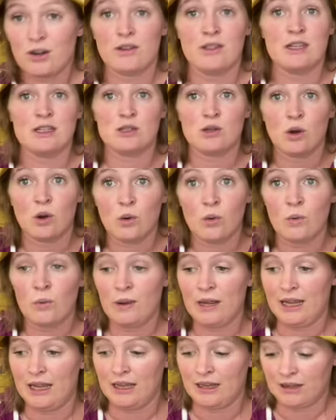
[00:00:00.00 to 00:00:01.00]
this whole
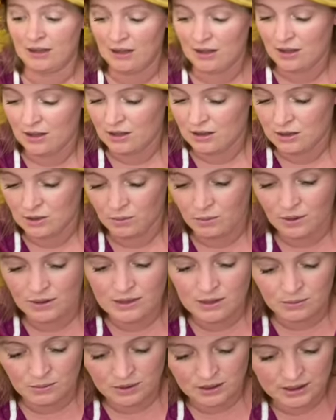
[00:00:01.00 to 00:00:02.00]
week, the one
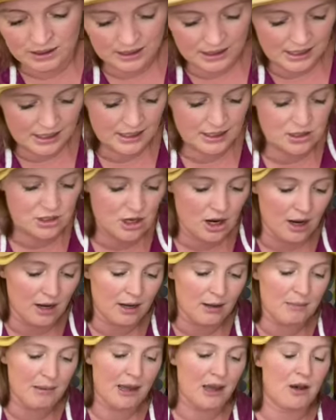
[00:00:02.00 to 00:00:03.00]
that we're gonna kind of talk
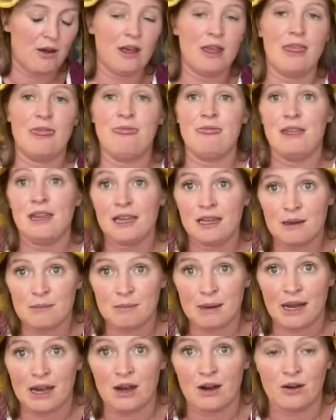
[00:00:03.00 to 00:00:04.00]
about and think
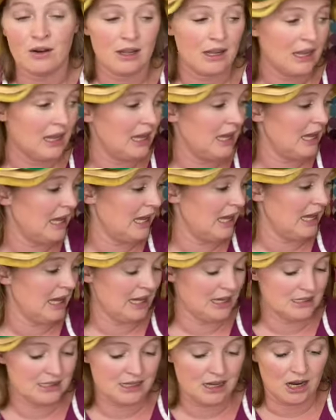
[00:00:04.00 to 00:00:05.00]
about
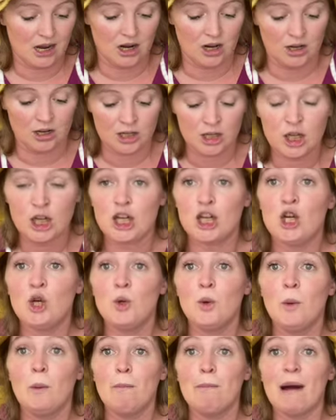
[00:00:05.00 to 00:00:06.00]
is our
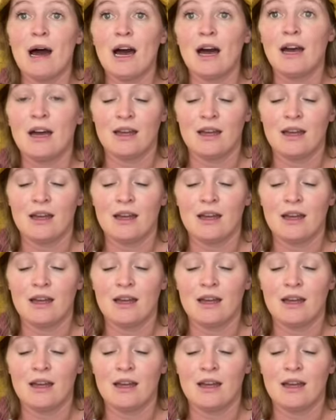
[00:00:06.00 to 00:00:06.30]
cube.